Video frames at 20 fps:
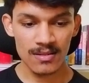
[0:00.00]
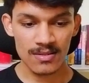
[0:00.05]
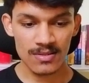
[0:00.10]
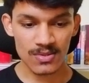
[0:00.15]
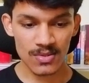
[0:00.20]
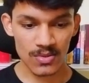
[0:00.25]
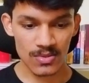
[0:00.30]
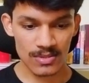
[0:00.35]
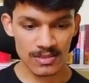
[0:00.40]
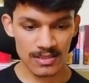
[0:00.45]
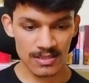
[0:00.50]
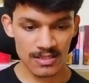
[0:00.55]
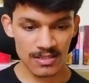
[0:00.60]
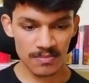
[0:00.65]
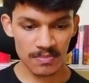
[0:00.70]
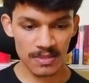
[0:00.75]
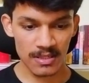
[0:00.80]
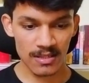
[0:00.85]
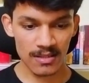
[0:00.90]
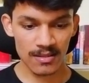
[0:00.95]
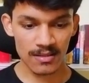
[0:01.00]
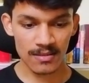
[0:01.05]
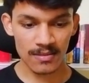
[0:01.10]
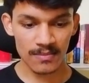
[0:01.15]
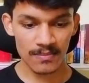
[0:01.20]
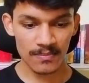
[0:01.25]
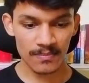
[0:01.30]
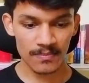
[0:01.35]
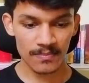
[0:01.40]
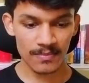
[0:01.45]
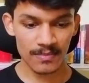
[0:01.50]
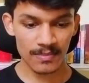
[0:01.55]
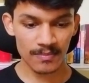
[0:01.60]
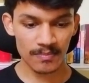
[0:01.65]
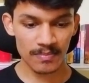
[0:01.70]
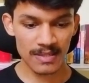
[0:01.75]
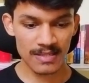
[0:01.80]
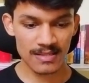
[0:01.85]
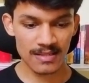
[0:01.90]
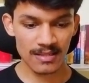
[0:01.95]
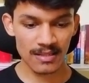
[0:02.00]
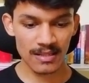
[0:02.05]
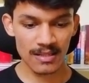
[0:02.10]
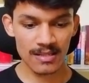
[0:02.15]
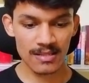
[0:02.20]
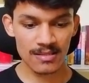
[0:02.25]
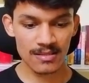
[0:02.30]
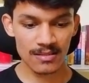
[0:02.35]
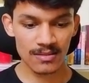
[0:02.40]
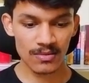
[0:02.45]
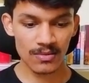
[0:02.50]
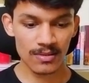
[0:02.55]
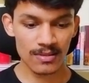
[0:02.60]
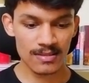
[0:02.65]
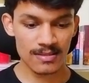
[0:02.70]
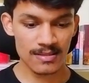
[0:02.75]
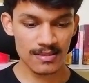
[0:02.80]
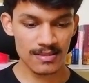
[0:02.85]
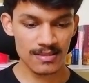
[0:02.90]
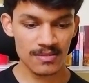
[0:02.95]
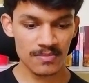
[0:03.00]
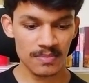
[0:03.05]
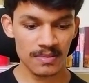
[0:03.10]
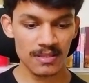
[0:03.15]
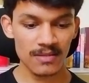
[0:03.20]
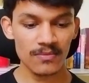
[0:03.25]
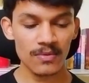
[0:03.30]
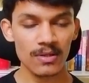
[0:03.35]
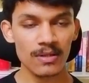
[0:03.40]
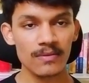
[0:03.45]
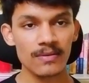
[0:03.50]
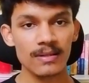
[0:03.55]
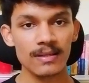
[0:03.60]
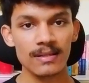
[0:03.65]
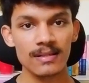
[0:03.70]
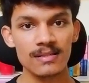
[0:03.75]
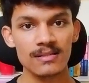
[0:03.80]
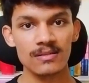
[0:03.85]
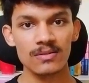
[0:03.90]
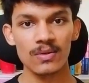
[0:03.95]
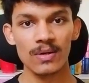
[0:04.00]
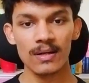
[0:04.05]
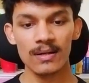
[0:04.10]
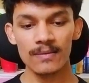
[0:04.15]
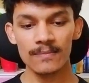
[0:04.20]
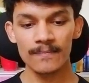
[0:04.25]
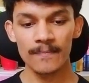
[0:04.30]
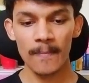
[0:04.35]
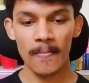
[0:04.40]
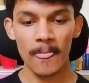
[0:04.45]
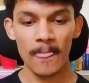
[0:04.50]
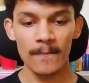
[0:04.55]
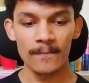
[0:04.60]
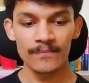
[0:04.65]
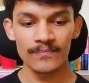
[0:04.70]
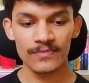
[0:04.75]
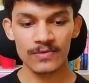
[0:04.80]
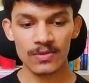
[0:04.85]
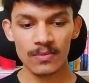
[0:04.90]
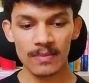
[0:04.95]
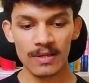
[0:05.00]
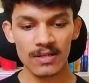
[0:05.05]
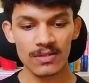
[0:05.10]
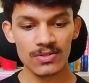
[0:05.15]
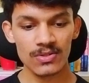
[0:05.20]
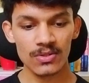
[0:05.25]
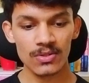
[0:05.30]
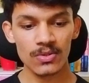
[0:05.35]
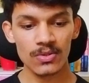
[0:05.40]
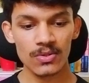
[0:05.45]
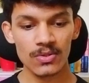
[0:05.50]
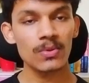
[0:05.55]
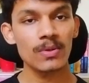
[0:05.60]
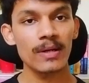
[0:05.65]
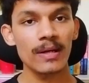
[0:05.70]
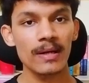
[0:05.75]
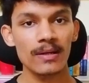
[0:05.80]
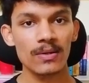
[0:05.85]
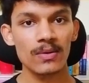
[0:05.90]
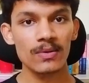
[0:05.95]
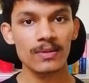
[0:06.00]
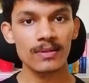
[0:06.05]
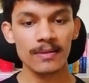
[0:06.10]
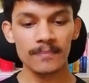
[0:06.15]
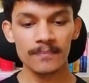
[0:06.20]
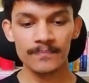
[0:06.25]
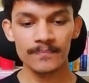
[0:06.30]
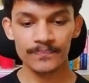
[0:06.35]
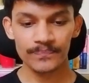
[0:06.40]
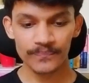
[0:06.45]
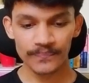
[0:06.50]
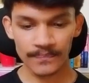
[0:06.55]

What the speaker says: So CGPA, percentage or CGPA, whatever it is you have. So make sure to include them.